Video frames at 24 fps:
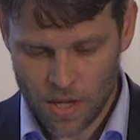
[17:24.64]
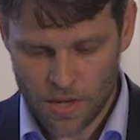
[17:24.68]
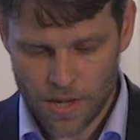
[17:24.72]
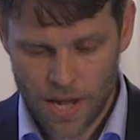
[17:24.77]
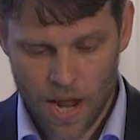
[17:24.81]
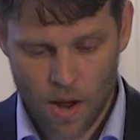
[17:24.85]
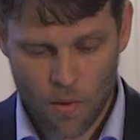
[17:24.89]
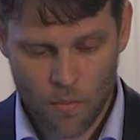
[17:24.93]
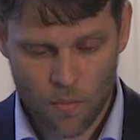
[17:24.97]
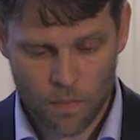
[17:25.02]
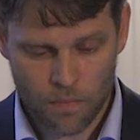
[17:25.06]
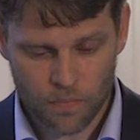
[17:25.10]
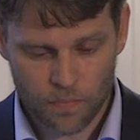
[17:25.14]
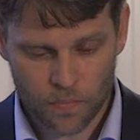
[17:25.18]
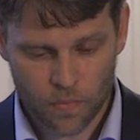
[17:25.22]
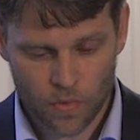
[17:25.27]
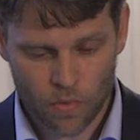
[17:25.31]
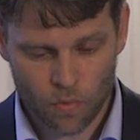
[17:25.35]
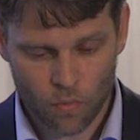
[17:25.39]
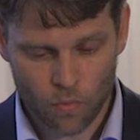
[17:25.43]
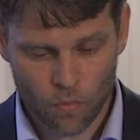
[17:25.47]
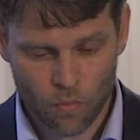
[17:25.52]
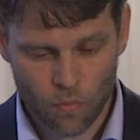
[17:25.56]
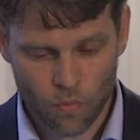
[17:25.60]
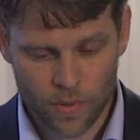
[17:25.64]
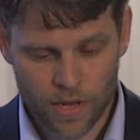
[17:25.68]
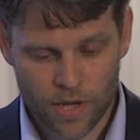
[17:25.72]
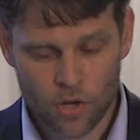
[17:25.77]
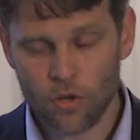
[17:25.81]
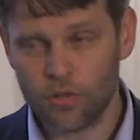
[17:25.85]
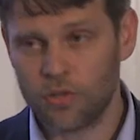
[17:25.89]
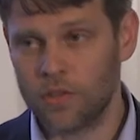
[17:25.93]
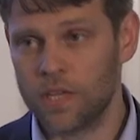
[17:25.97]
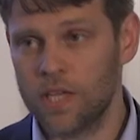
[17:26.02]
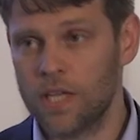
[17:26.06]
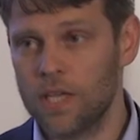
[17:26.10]
Now, we're
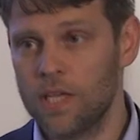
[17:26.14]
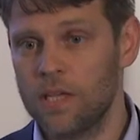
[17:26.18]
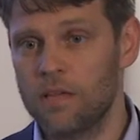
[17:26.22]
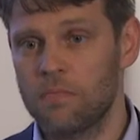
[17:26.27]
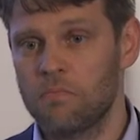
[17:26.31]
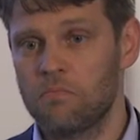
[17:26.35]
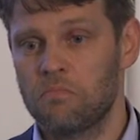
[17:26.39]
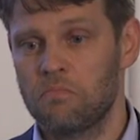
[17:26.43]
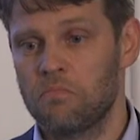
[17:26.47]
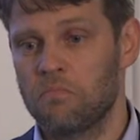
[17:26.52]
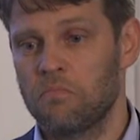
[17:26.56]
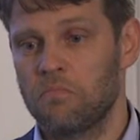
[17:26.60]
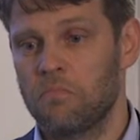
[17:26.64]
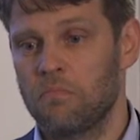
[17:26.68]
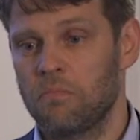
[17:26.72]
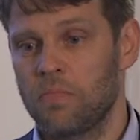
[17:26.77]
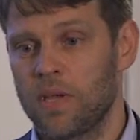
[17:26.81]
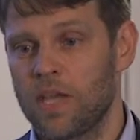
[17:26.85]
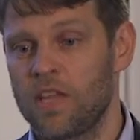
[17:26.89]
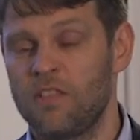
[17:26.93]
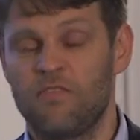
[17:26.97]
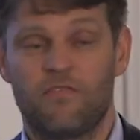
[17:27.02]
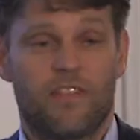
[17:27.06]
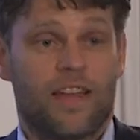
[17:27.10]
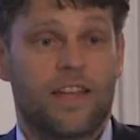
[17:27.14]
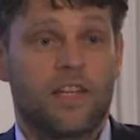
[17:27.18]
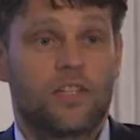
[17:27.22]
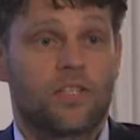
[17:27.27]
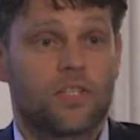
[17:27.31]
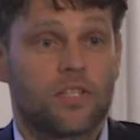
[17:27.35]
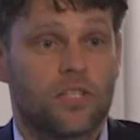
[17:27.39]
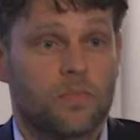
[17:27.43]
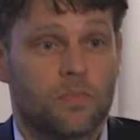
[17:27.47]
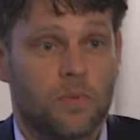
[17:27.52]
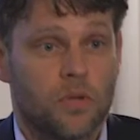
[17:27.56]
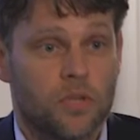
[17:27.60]
not the
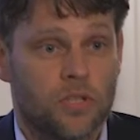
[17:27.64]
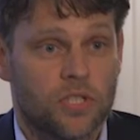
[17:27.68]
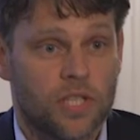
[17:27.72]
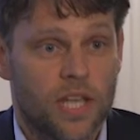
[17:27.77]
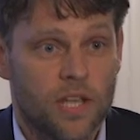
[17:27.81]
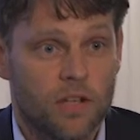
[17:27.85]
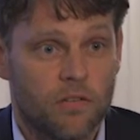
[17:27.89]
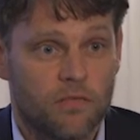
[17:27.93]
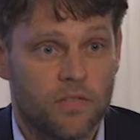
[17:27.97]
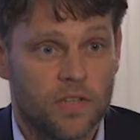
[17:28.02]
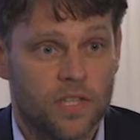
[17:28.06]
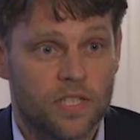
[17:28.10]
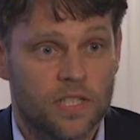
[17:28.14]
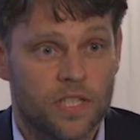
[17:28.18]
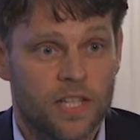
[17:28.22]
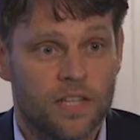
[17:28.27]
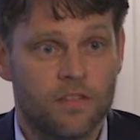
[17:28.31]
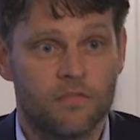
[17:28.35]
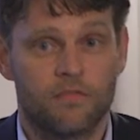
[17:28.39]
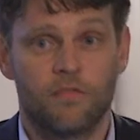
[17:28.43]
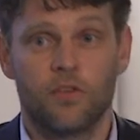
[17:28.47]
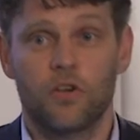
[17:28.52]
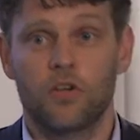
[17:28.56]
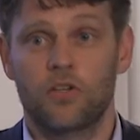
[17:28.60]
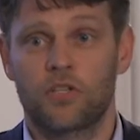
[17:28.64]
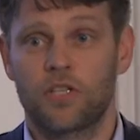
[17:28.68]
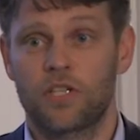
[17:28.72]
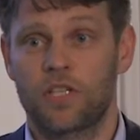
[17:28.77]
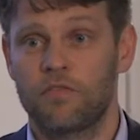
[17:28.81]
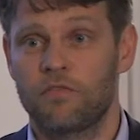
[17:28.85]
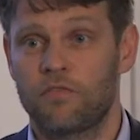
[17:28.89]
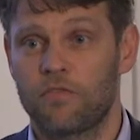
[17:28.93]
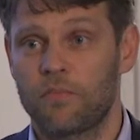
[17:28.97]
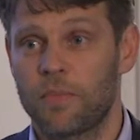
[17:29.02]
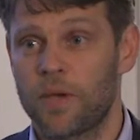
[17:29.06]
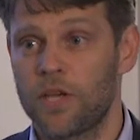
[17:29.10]
inventors per se of this inverted
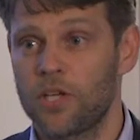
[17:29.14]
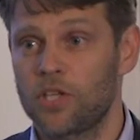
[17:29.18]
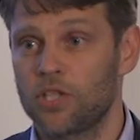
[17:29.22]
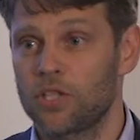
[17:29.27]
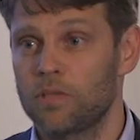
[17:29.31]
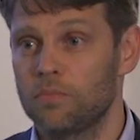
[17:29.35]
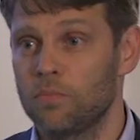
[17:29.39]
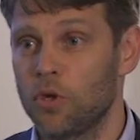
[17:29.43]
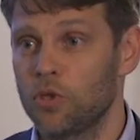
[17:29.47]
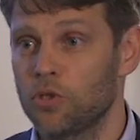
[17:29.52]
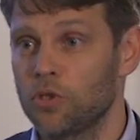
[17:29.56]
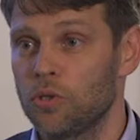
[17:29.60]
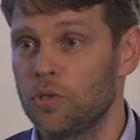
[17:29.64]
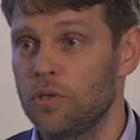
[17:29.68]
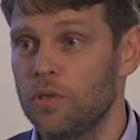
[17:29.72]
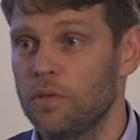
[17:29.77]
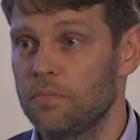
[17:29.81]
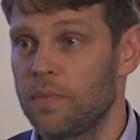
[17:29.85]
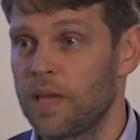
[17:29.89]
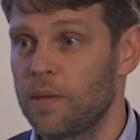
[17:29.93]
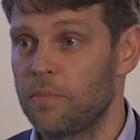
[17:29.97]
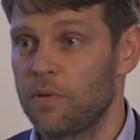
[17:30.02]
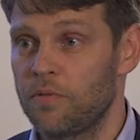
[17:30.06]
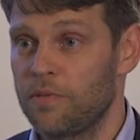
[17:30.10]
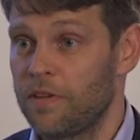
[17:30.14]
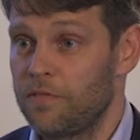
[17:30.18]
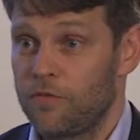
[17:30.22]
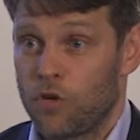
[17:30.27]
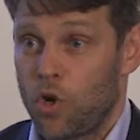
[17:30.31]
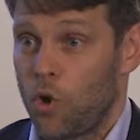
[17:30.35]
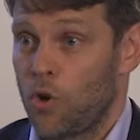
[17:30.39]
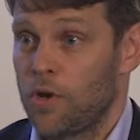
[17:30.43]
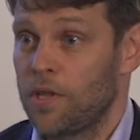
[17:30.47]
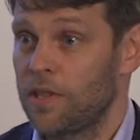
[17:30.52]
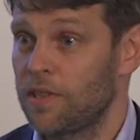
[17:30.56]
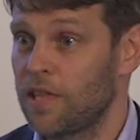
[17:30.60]
information model. Maybe we've
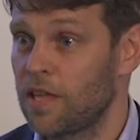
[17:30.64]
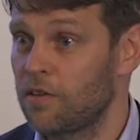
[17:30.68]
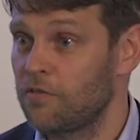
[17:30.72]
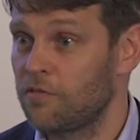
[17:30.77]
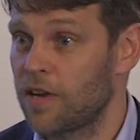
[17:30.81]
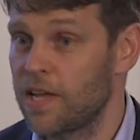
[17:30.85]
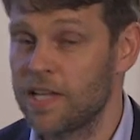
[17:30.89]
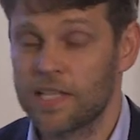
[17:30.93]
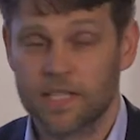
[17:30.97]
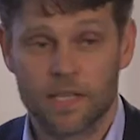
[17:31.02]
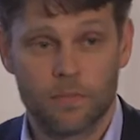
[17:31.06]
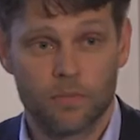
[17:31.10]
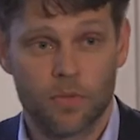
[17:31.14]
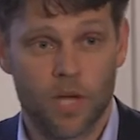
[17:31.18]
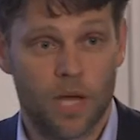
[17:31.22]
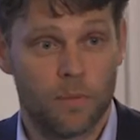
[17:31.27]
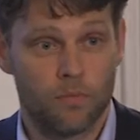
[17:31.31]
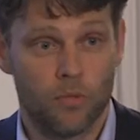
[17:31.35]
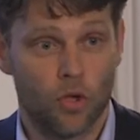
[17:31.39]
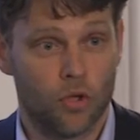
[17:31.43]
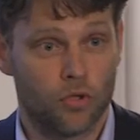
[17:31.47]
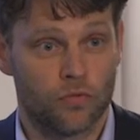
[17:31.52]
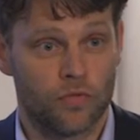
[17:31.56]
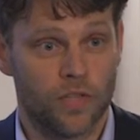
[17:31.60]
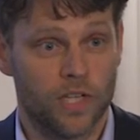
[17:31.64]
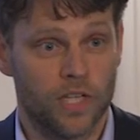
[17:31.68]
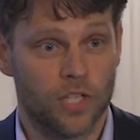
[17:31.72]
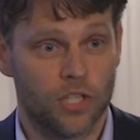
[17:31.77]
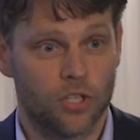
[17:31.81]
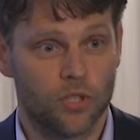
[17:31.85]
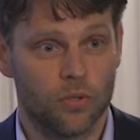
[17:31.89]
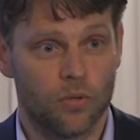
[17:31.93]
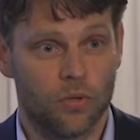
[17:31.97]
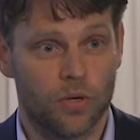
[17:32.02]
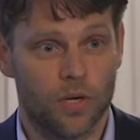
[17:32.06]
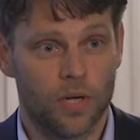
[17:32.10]
coined that phrase, I'm not really
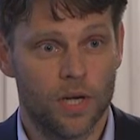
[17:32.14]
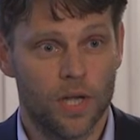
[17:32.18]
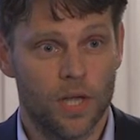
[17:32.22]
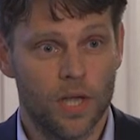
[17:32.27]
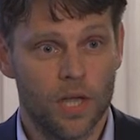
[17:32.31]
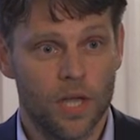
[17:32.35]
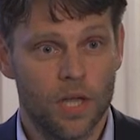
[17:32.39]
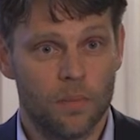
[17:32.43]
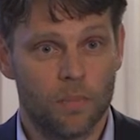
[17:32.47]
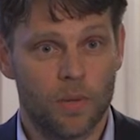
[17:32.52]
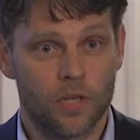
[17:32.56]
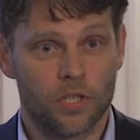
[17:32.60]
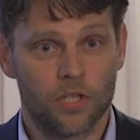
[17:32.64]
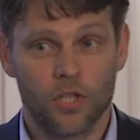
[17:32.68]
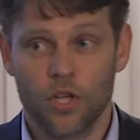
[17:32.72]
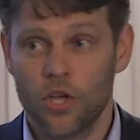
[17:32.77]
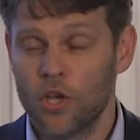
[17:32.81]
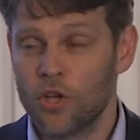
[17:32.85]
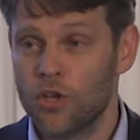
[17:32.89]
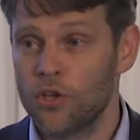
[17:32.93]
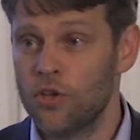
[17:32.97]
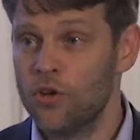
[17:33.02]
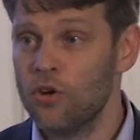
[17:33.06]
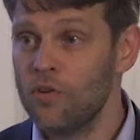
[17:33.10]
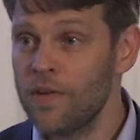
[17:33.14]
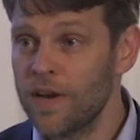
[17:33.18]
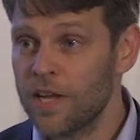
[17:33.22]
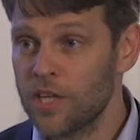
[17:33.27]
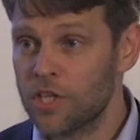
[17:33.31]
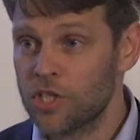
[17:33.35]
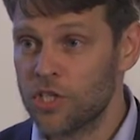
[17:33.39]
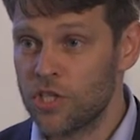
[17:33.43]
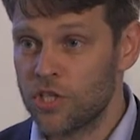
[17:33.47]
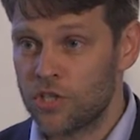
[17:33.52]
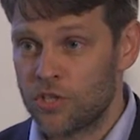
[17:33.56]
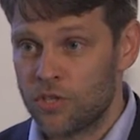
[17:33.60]
sure. But you're
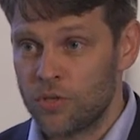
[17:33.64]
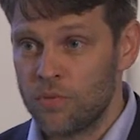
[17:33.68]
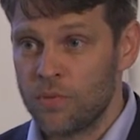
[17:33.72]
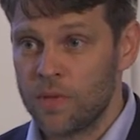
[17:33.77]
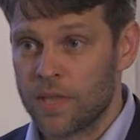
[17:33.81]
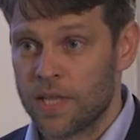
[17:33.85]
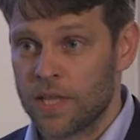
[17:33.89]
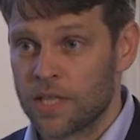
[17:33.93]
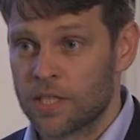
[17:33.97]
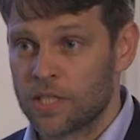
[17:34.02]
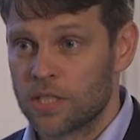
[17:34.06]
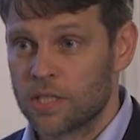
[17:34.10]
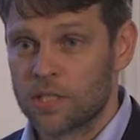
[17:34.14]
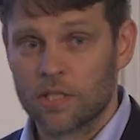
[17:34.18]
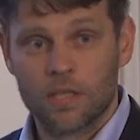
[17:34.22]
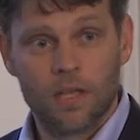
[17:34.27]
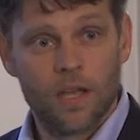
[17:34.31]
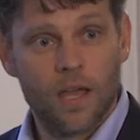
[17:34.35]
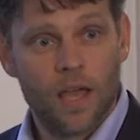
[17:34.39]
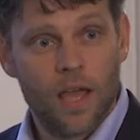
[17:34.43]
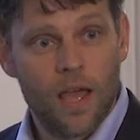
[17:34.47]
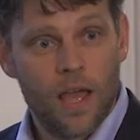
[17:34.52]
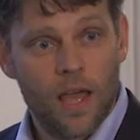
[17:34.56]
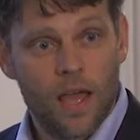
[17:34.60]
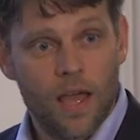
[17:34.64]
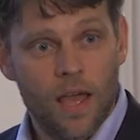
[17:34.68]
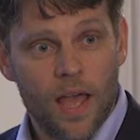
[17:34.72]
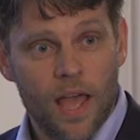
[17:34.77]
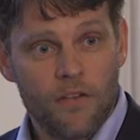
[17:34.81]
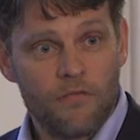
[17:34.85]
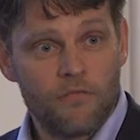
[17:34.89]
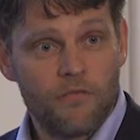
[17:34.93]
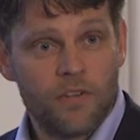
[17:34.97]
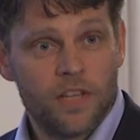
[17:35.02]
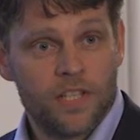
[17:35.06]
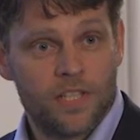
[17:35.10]
actually doing this
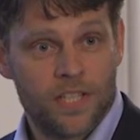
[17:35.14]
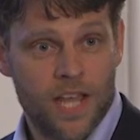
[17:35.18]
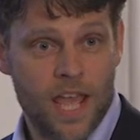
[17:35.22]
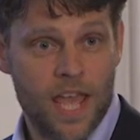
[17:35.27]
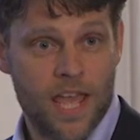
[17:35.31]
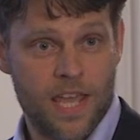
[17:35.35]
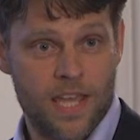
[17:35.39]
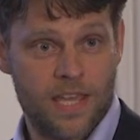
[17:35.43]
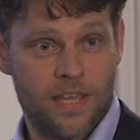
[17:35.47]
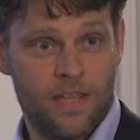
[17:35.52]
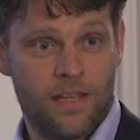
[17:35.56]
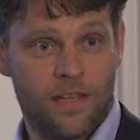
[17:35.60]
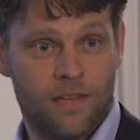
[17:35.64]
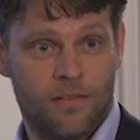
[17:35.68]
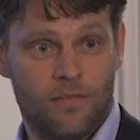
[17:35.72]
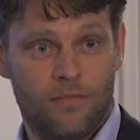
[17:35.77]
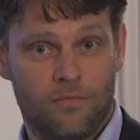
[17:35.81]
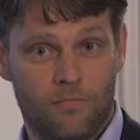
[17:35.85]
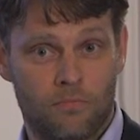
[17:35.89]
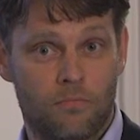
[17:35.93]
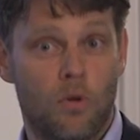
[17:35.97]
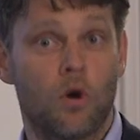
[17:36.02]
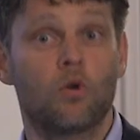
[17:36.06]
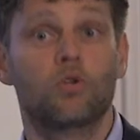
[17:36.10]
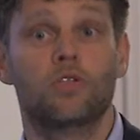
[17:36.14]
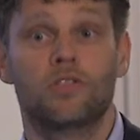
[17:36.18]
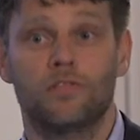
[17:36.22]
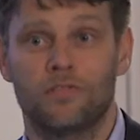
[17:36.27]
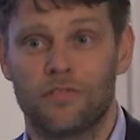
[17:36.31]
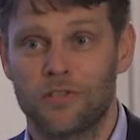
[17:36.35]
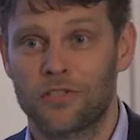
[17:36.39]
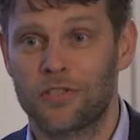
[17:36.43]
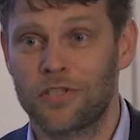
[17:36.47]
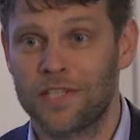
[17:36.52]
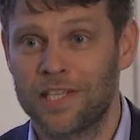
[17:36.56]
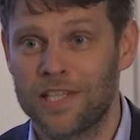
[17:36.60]
every day. Most
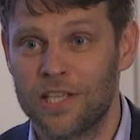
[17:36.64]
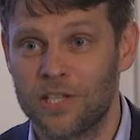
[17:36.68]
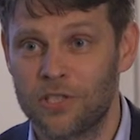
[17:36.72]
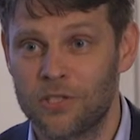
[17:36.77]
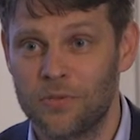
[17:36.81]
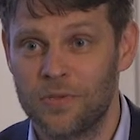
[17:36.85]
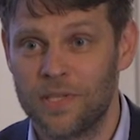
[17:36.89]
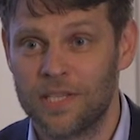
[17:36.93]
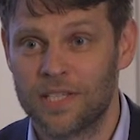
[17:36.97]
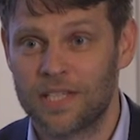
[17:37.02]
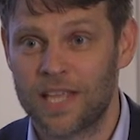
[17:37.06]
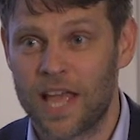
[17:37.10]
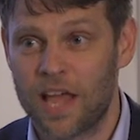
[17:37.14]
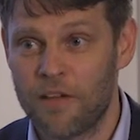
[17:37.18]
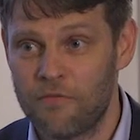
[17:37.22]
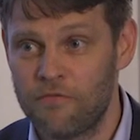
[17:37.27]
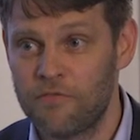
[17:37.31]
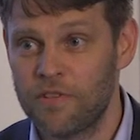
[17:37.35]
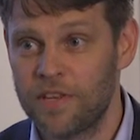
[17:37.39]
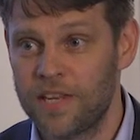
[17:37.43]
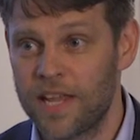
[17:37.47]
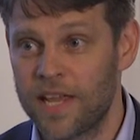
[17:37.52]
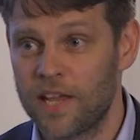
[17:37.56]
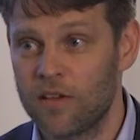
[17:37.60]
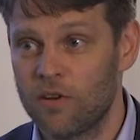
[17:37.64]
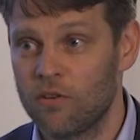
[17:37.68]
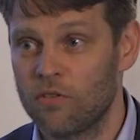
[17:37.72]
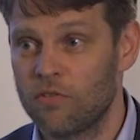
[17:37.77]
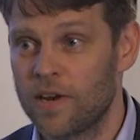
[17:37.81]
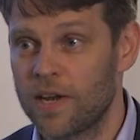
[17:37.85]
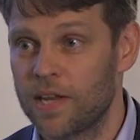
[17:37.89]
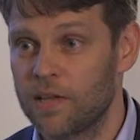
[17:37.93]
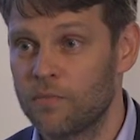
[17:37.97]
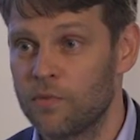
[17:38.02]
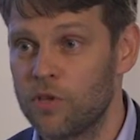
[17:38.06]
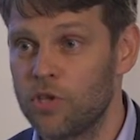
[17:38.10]
of us at least do this every day
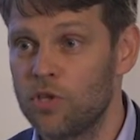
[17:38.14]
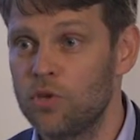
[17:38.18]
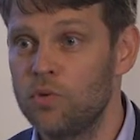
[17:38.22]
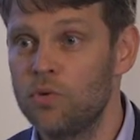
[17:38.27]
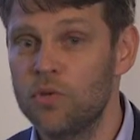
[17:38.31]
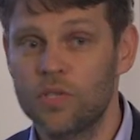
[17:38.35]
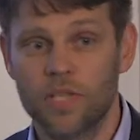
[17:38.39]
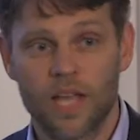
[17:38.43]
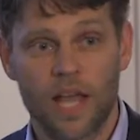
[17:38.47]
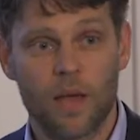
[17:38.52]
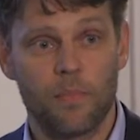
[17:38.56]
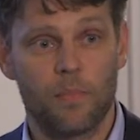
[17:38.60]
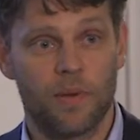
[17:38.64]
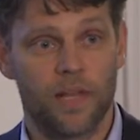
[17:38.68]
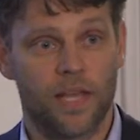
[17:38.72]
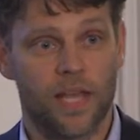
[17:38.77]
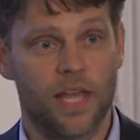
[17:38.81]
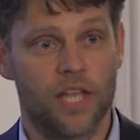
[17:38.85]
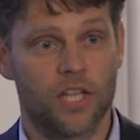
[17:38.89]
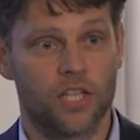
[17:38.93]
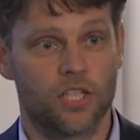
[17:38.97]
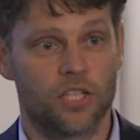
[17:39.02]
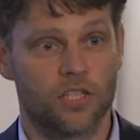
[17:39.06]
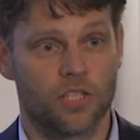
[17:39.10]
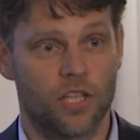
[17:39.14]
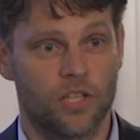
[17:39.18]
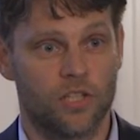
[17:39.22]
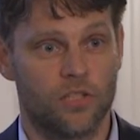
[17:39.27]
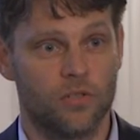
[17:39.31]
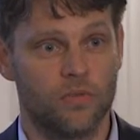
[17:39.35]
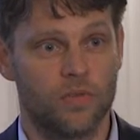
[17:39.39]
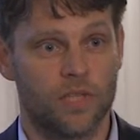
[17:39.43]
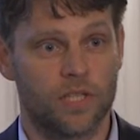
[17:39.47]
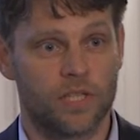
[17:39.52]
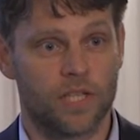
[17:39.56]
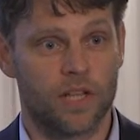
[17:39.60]
already. We're using applications that
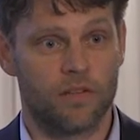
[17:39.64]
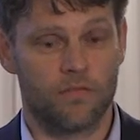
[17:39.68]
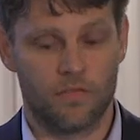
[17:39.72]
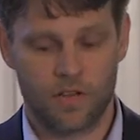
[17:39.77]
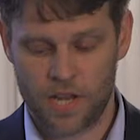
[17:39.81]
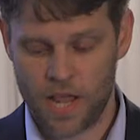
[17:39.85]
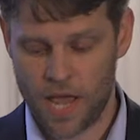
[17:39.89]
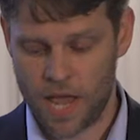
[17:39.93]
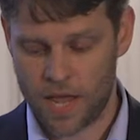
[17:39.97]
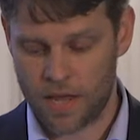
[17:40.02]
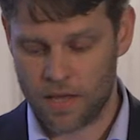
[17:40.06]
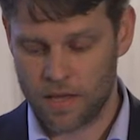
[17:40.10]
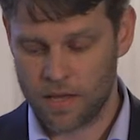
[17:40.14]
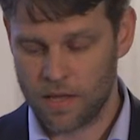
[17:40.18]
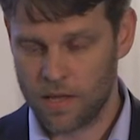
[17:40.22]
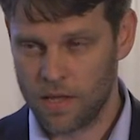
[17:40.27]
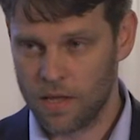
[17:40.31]
do this every day.